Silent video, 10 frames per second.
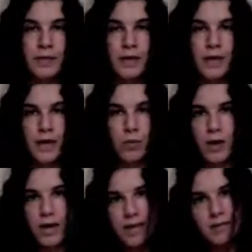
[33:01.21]

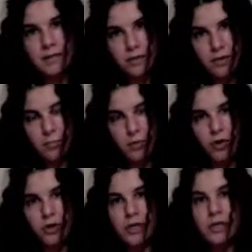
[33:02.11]
al-walad, the
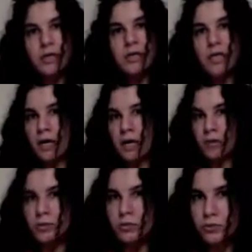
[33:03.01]
boy,
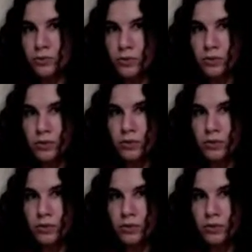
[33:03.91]
yarkudu,